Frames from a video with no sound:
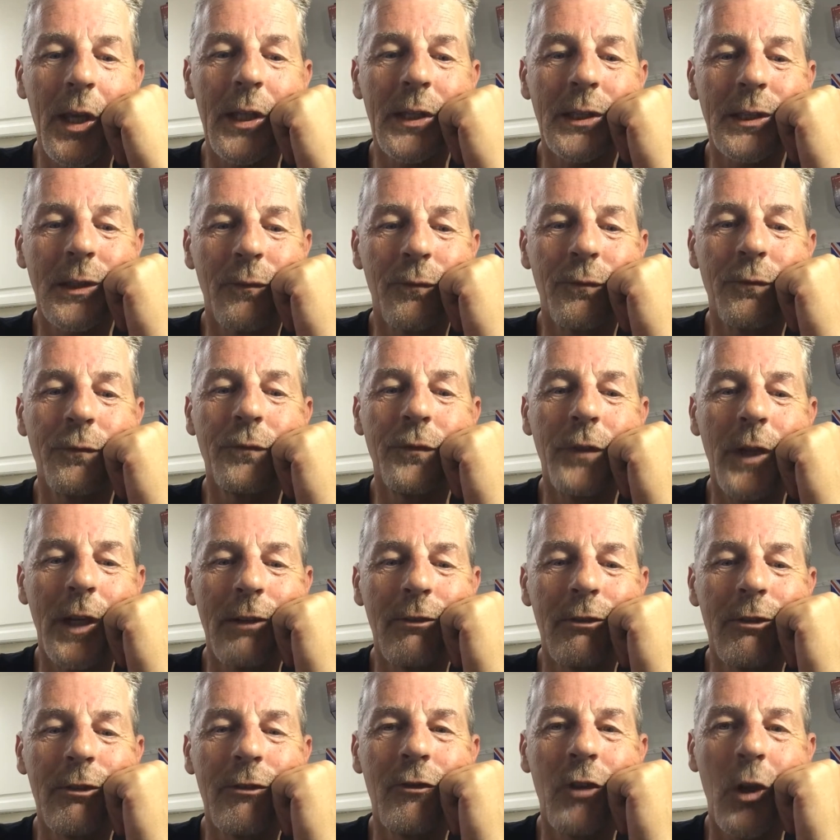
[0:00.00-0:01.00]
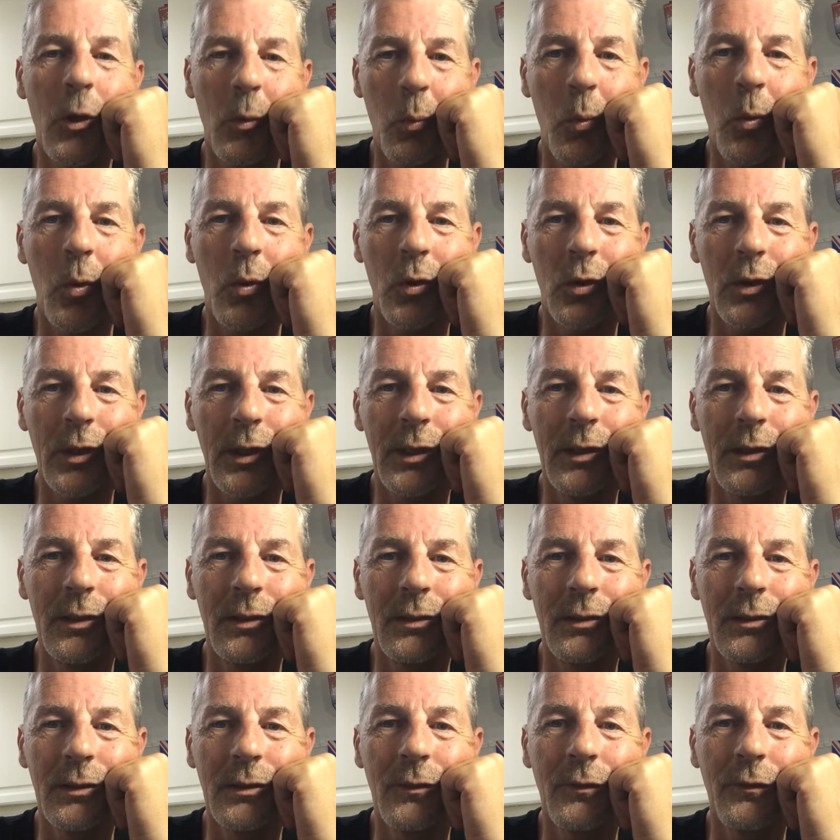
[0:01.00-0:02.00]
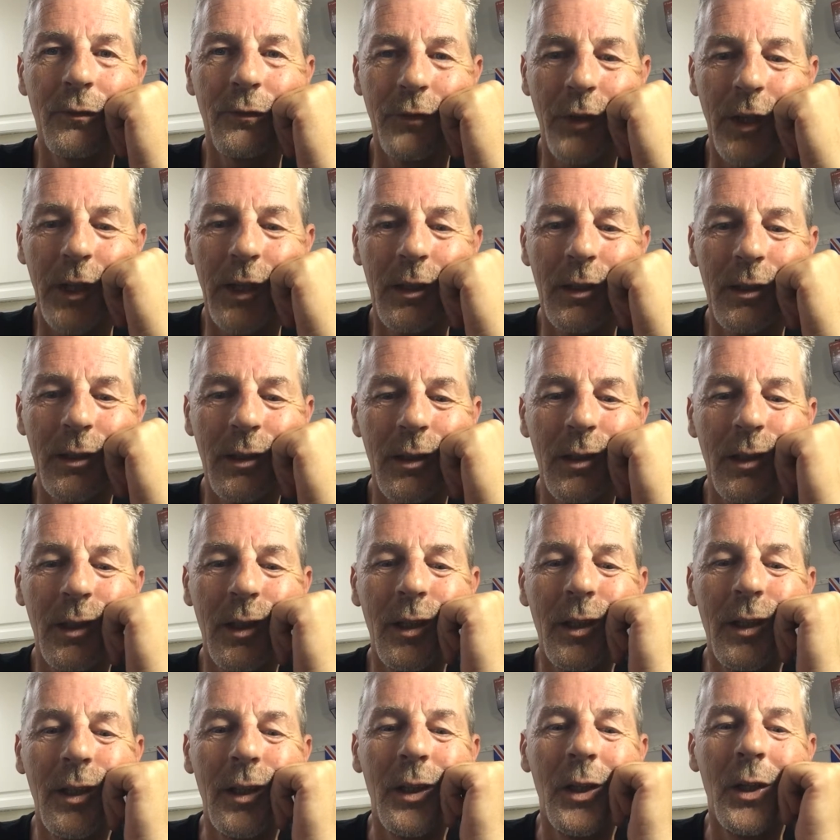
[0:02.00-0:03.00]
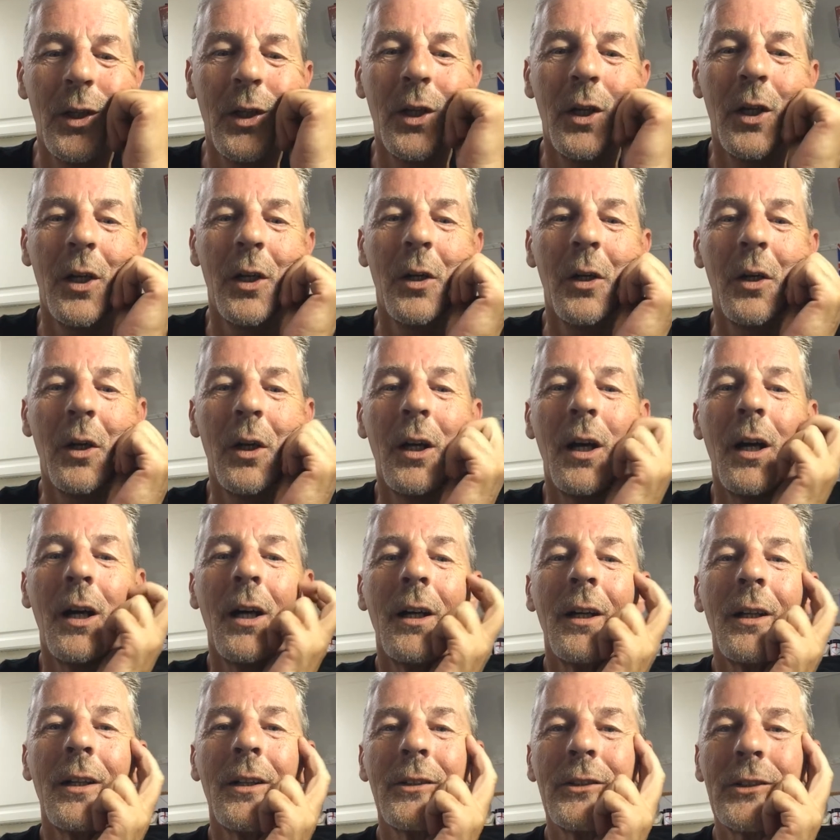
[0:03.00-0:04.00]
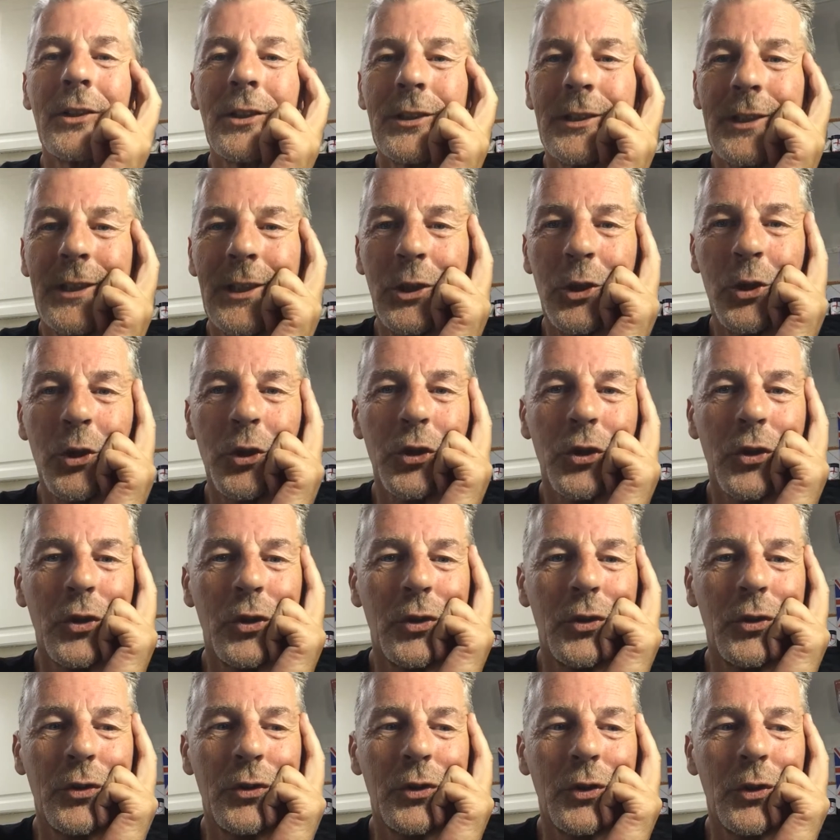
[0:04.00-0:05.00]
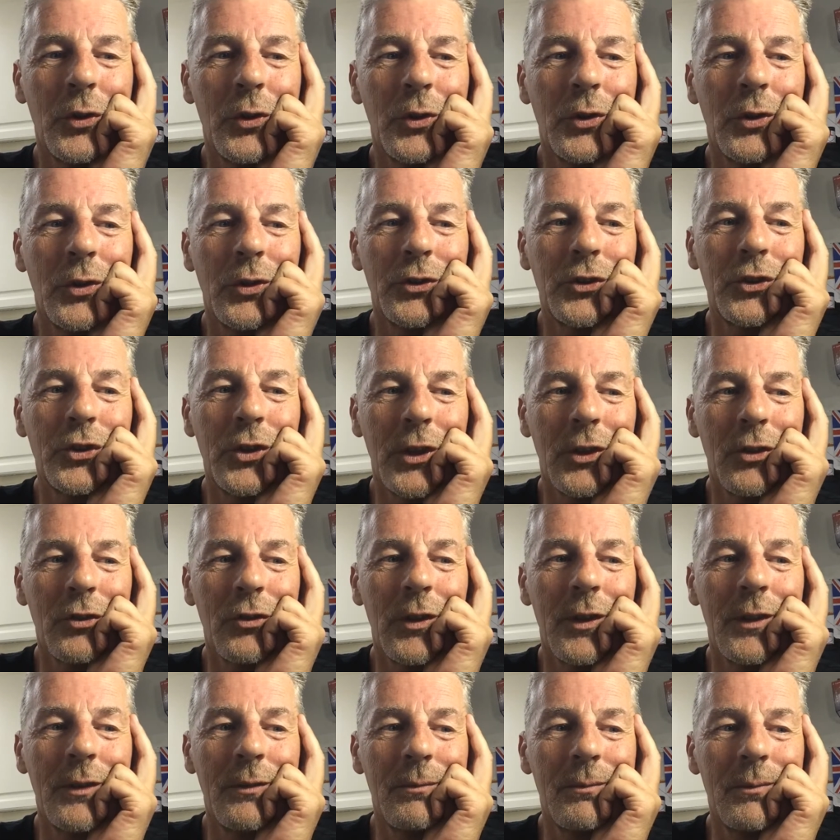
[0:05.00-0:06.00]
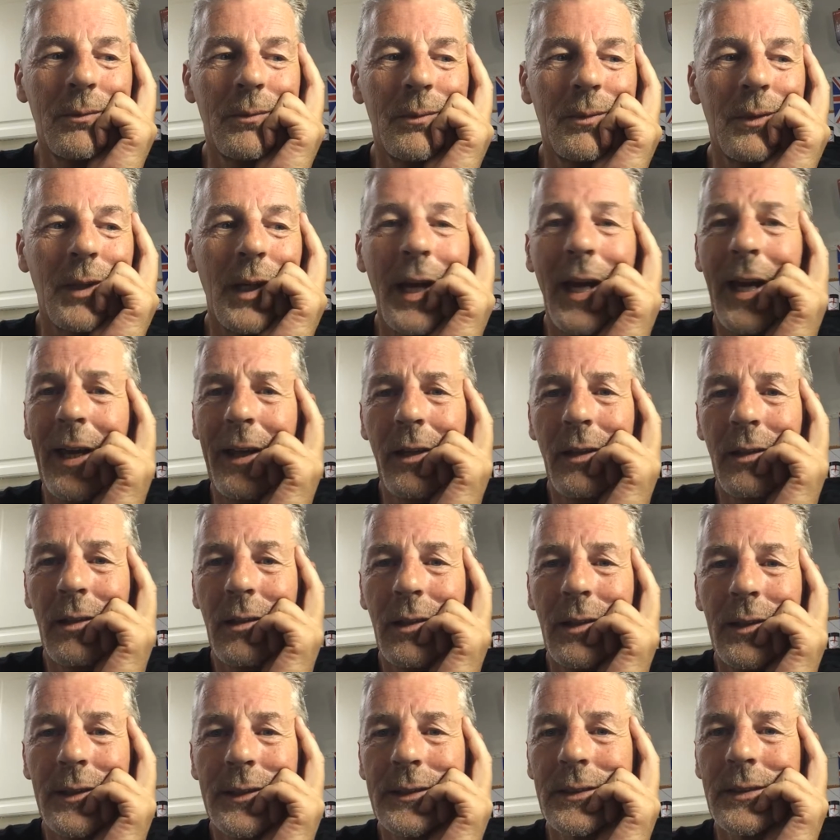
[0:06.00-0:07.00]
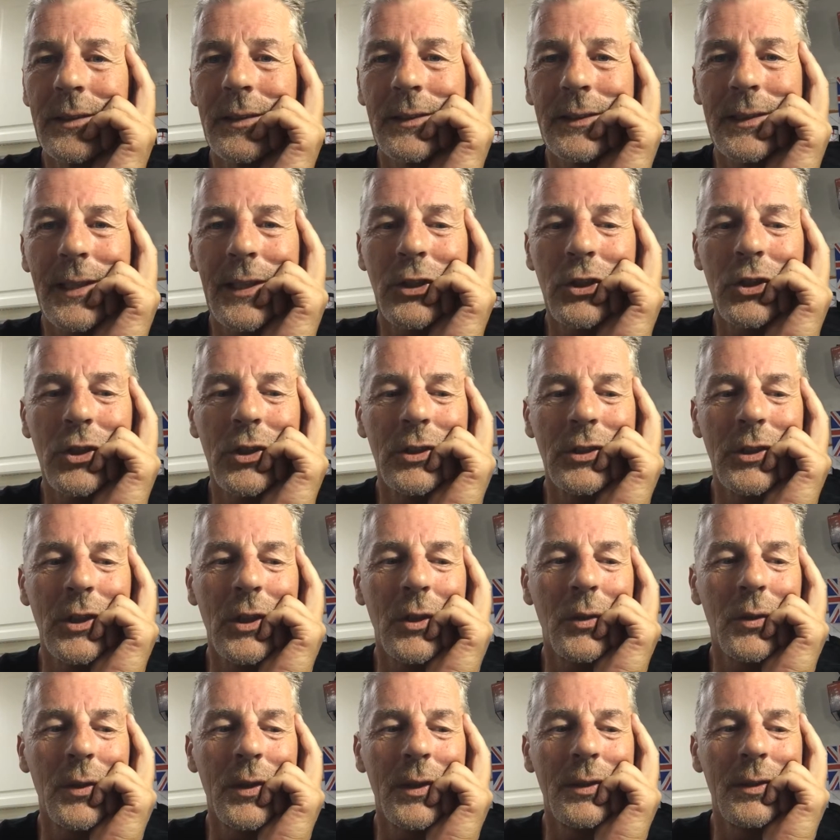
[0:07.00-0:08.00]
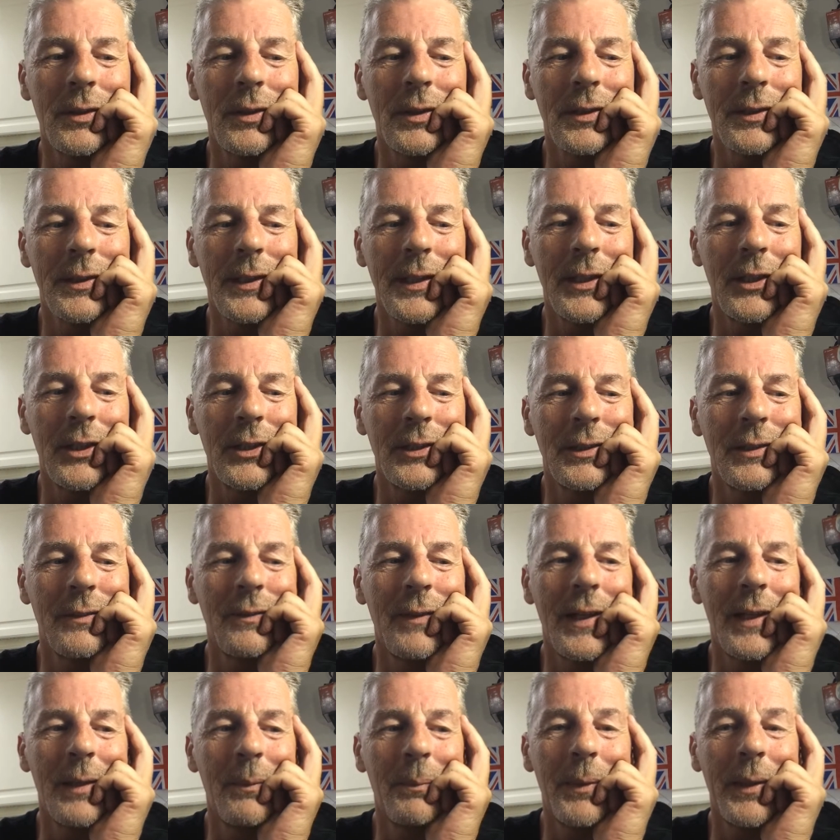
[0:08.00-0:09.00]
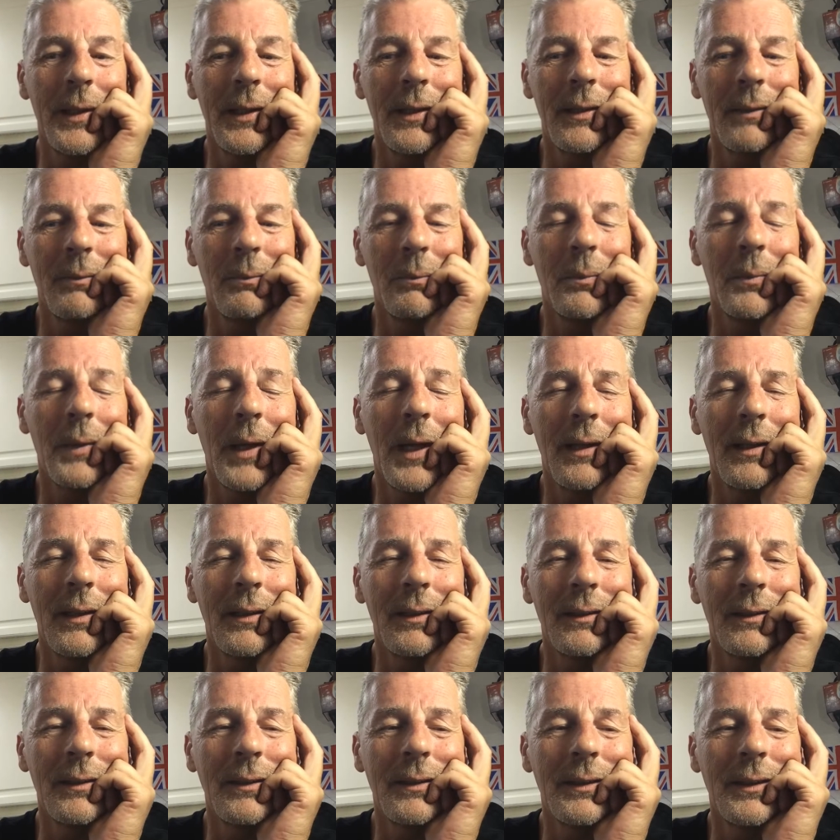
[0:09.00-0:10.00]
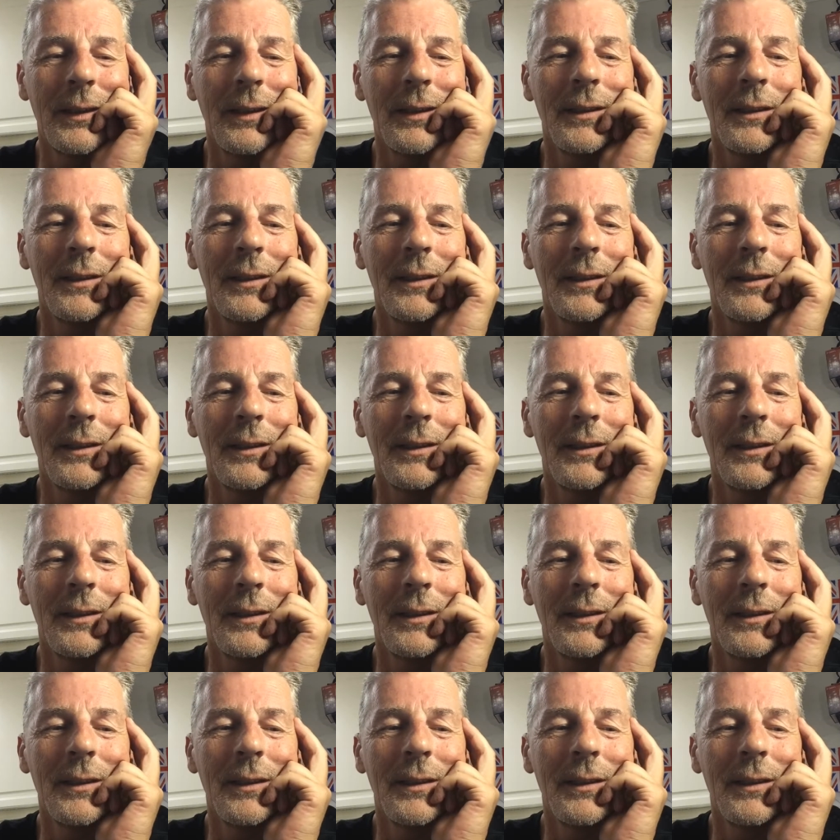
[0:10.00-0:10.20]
It's a very rewarding thing to see your children. Hannah is 6 years old, and to see her developing and